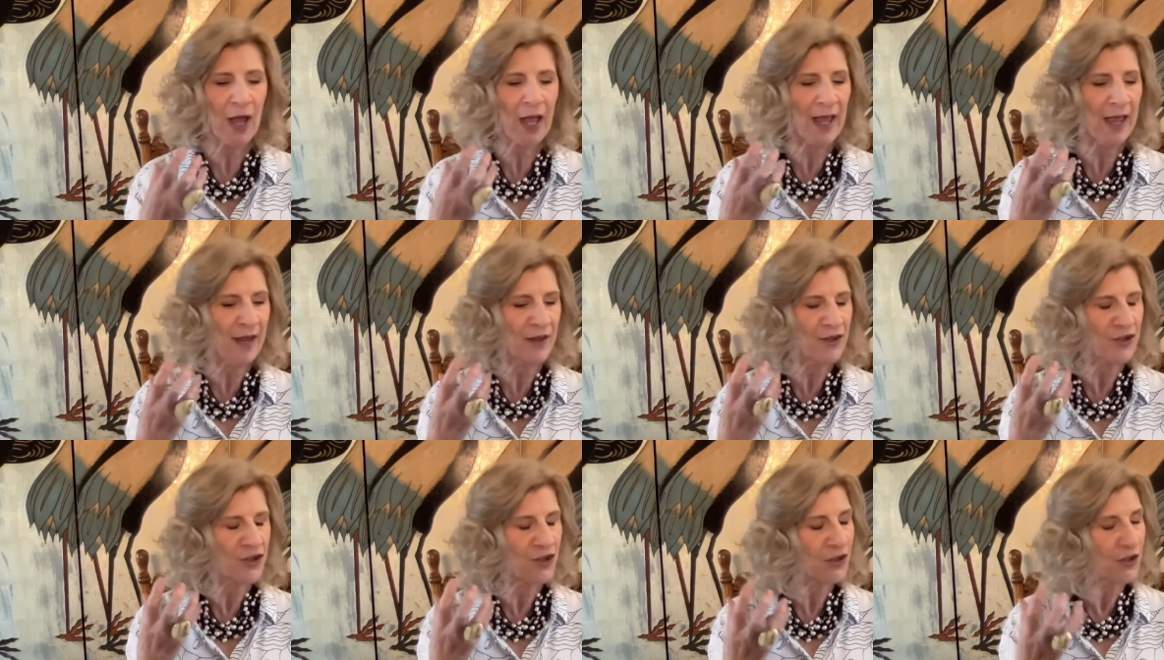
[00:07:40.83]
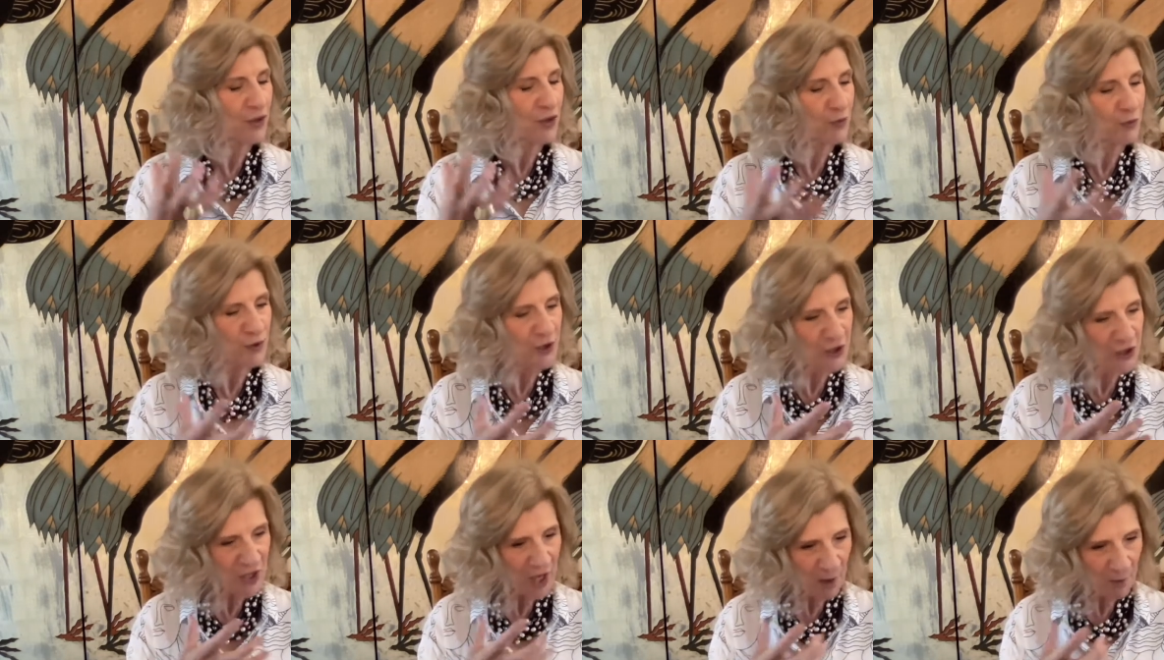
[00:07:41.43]
And
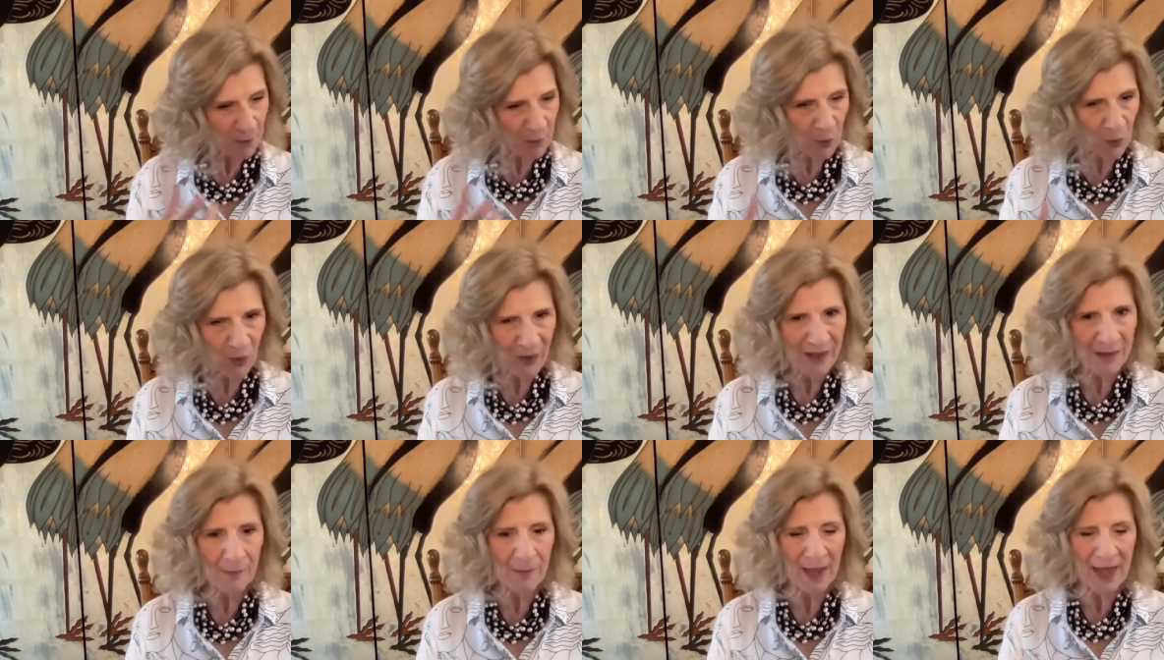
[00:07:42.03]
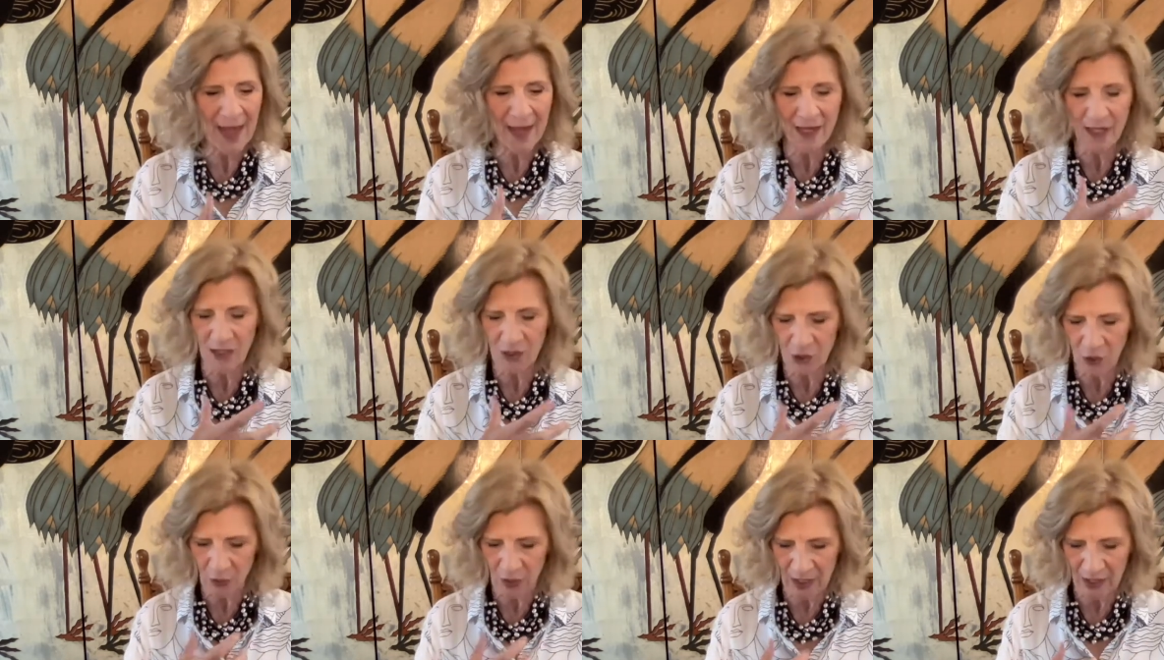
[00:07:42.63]
start pulling back
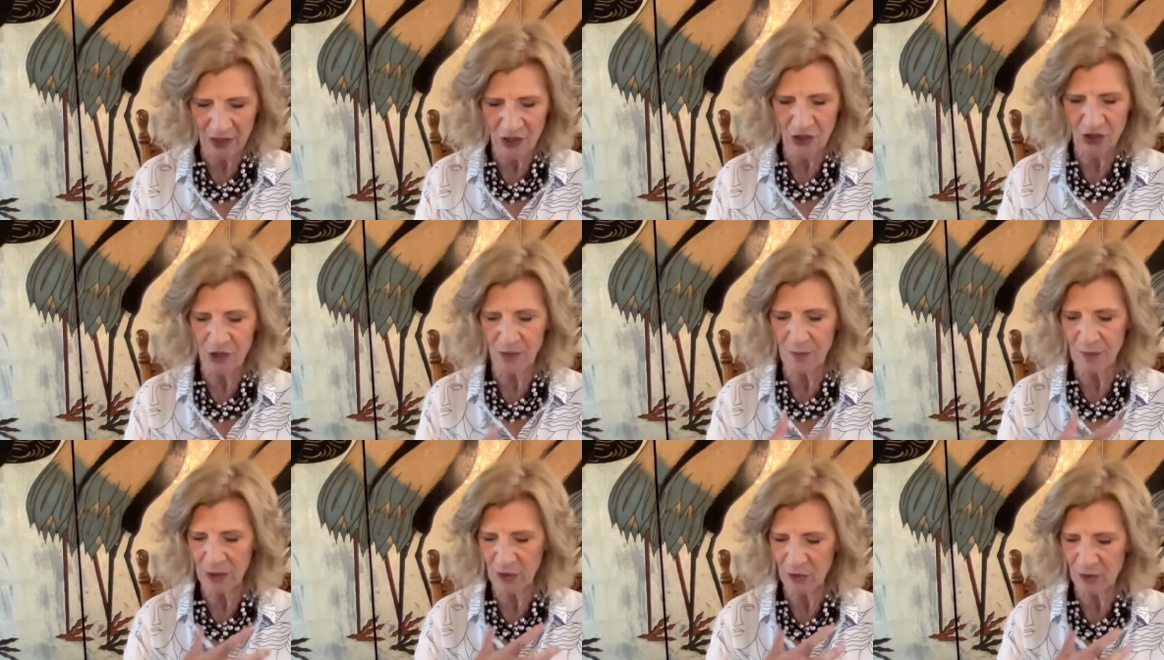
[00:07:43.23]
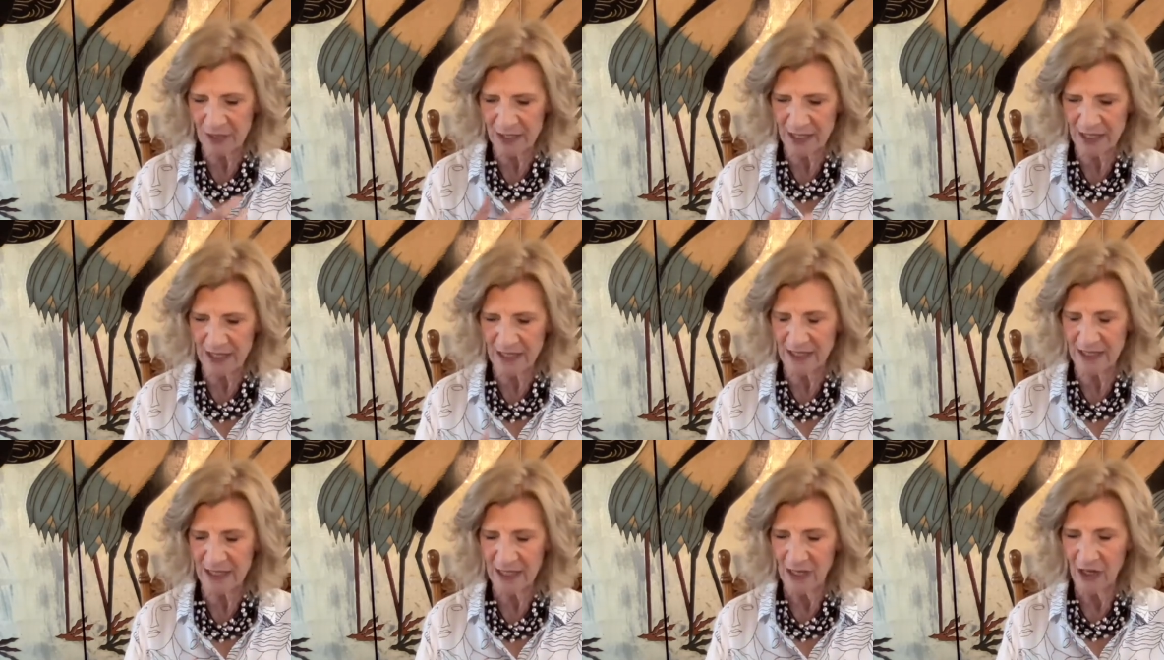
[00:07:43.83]
your energy, because
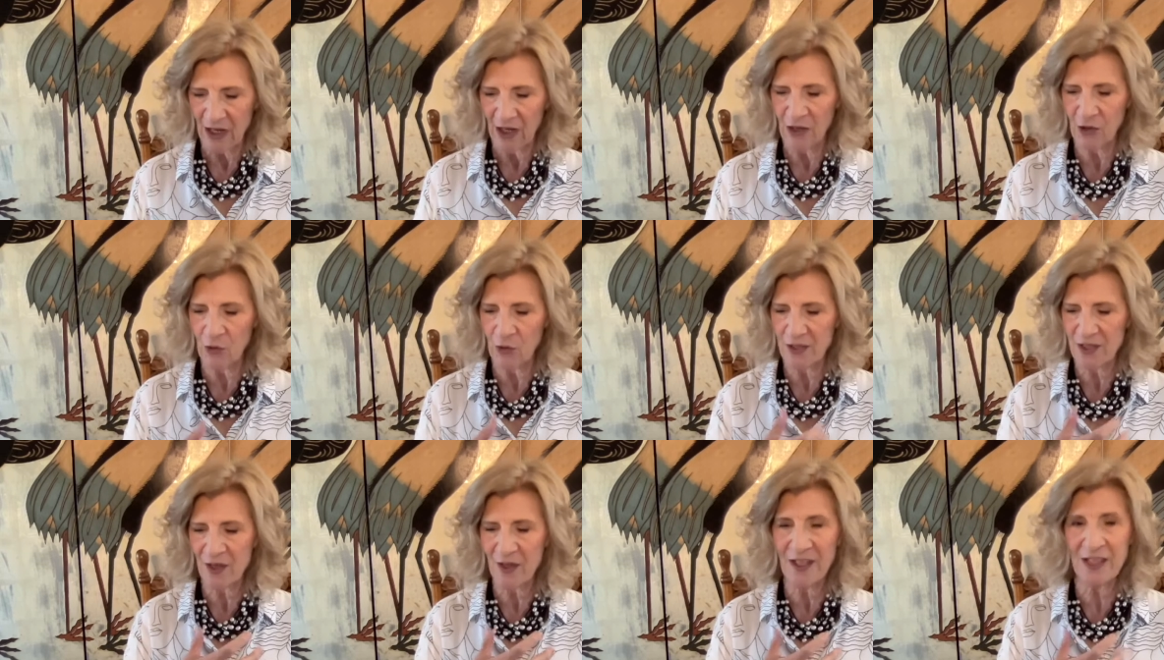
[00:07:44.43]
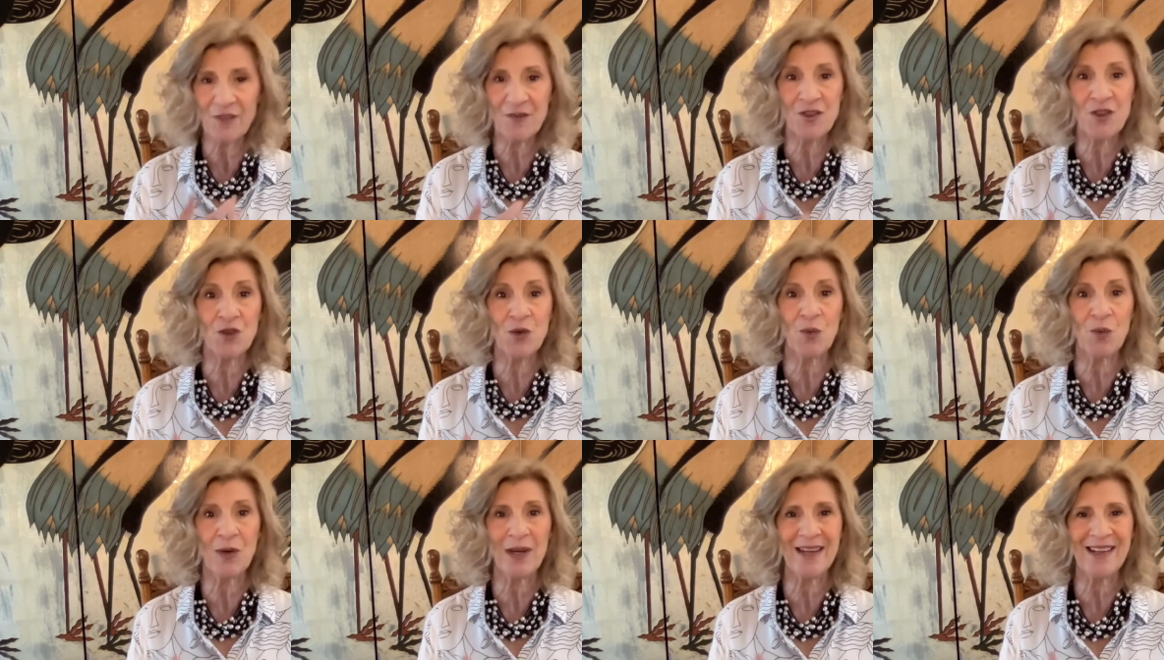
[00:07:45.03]
it also gives you
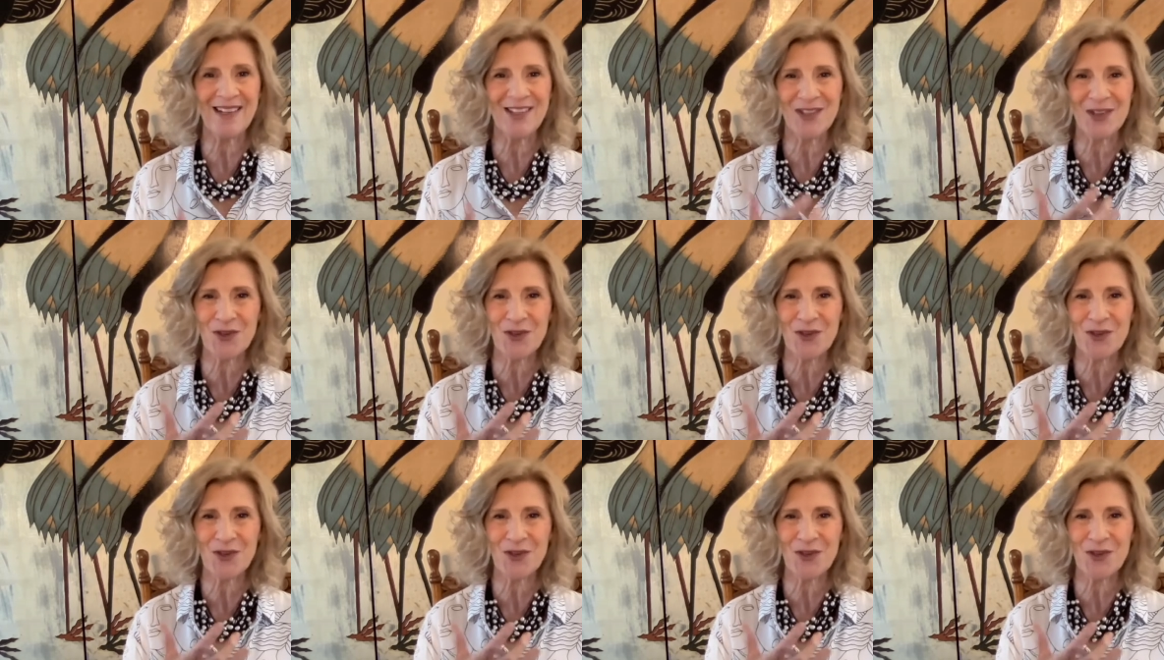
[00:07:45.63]
wings.